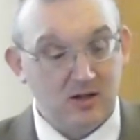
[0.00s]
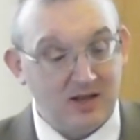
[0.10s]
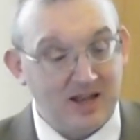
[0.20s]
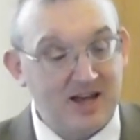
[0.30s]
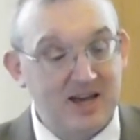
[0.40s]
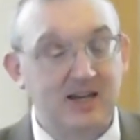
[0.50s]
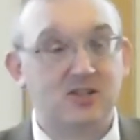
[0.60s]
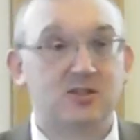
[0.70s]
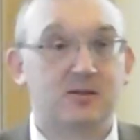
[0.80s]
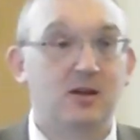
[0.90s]

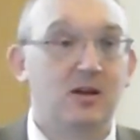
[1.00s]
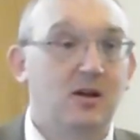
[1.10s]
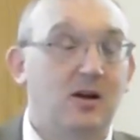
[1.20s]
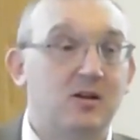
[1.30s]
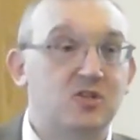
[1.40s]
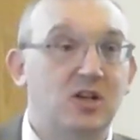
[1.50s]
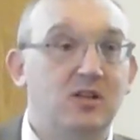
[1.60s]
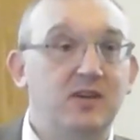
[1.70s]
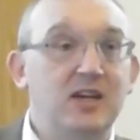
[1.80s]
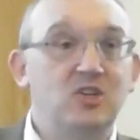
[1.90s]
lies. Our
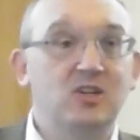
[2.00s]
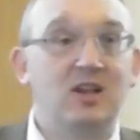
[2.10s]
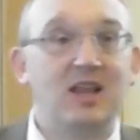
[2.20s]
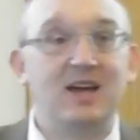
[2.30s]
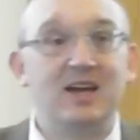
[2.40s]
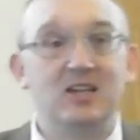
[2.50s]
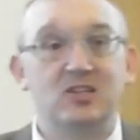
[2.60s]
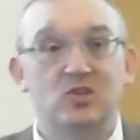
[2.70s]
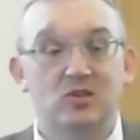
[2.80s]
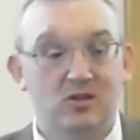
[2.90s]
salvation
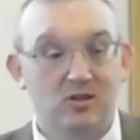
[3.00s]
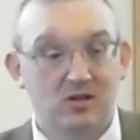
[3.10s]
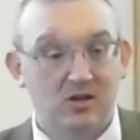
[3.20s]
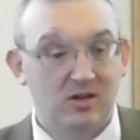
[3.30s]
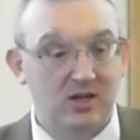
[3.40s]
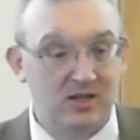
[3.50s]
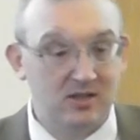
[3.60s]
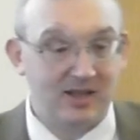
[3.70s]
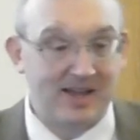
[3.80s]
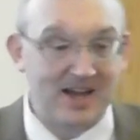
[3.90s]
lies in
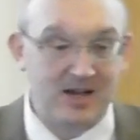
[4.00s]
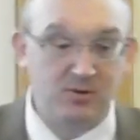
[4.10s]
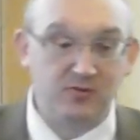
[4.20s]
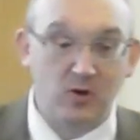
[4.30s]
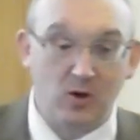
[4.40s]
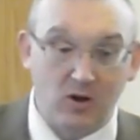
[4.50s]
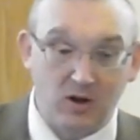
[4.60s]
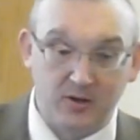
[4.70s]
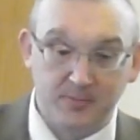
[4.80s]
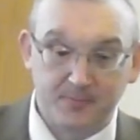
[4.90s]
the Lamb of
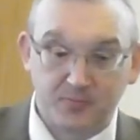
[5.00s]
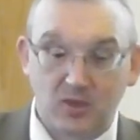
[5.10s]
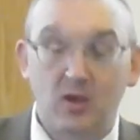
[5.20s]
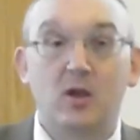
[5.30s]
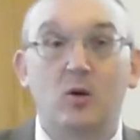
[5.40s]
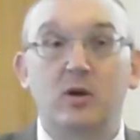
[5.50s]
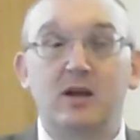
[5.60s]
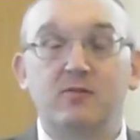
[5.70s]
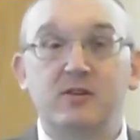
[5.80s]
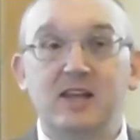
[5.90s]
God. We
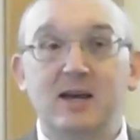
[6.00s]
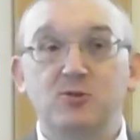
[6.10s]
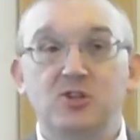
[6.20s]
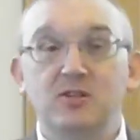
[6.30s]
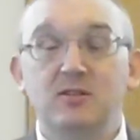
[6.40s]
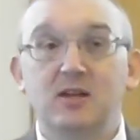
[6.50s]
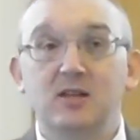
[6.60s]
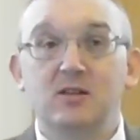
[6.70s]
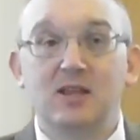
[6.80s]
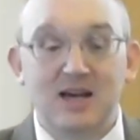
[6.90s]
have redemption
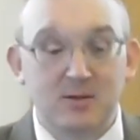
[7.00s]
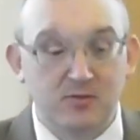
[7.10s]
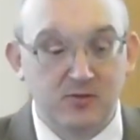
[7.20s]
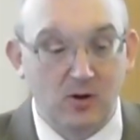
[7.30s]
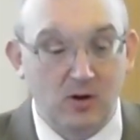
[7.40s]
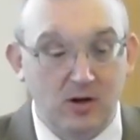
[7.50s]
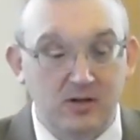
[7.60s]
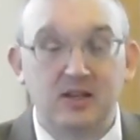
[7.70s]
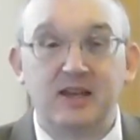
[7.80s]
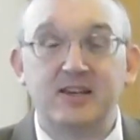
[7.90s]
in the Lamb of
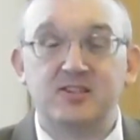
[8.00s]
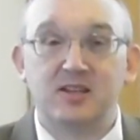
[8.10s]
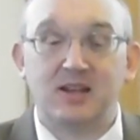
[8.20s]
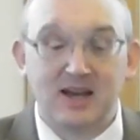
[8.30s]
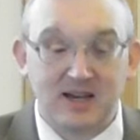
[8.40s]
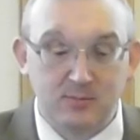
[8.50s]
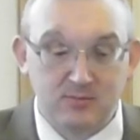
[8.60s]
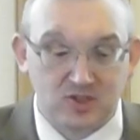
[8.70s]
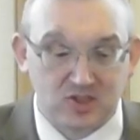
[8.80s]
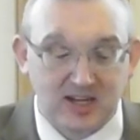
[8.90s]
God. He's the
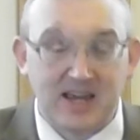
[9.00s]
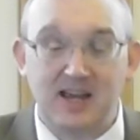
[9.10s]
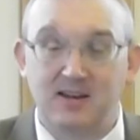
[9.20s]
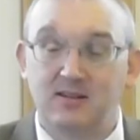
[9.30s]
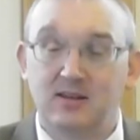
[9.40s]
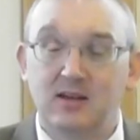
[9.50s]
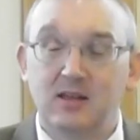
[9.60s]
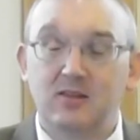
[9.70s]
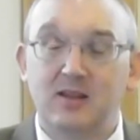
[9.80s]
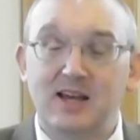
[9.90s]
Lamb slain.
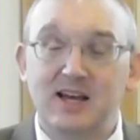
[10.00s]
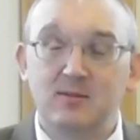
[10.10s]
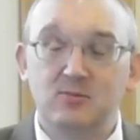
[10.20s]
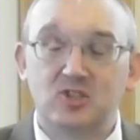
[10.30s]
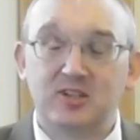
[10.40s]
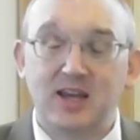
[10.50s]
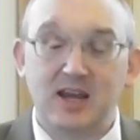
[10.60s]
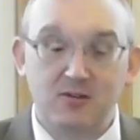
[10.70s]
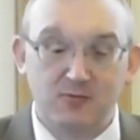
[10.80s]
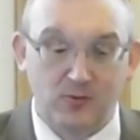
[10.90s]
the lamb
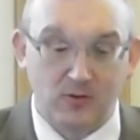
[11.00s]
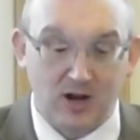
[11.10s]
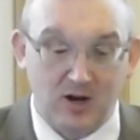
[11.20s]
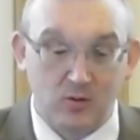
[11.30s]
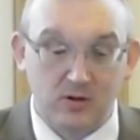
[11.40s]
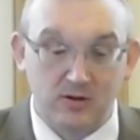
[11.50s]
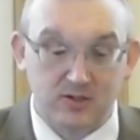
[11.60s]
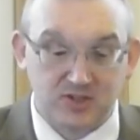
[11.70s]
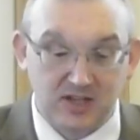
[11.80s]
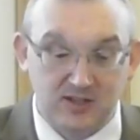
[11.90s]
slain for our
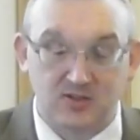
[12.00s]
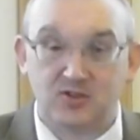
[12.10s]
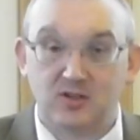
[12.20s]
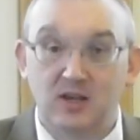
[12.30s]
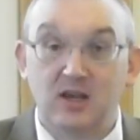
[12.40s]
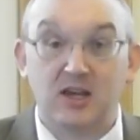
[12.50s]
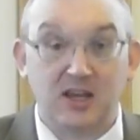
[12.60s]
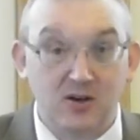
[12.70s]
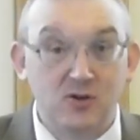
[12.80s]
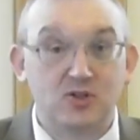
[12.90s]
sins.
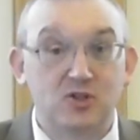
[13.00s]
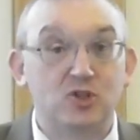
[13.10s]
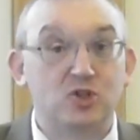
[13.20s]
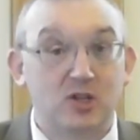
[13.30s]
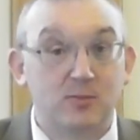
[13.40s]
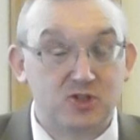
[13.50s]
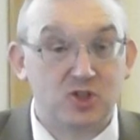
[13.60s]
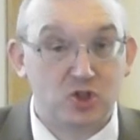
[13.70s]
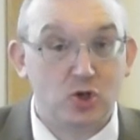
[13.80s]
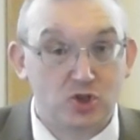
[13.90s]
Here's
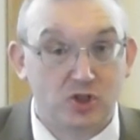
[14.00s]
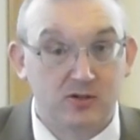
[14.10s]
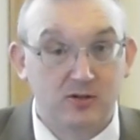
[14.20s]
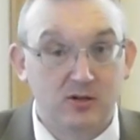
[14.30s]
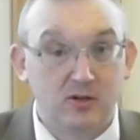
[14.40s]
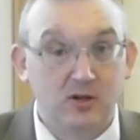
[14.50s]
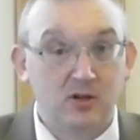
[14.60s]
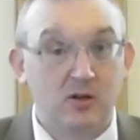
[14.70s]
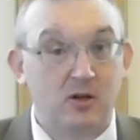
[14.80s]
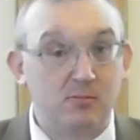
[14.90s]
substitution,
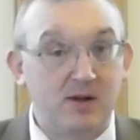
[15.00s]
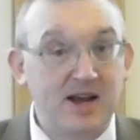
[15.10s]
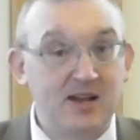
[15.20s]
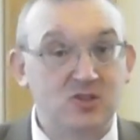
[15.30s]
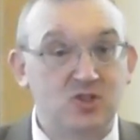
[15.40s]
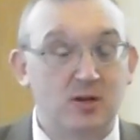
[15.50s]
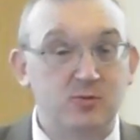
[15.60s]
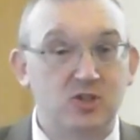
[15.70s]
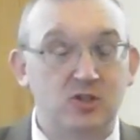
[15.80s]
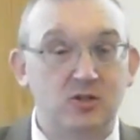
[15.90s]
not man
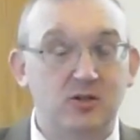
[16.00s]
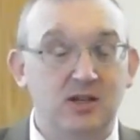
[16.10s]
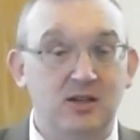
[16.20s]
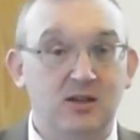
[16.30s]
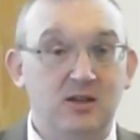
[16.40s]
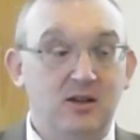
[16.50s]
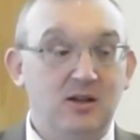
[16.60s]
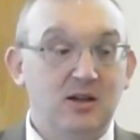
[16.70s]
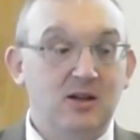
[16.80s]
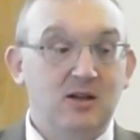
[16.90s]
substituting
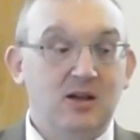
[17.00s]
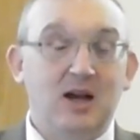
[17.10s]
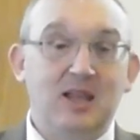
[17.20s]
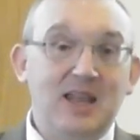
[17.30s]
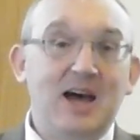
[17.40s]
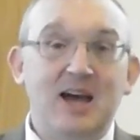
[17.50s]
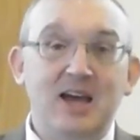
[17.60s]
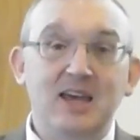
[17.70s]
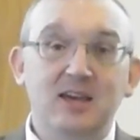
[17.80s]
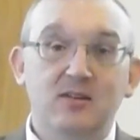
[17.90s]
a
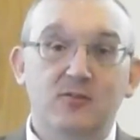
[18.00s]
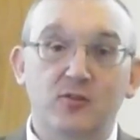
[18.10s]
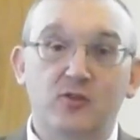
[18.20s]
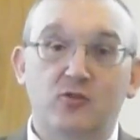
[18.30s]
lie for the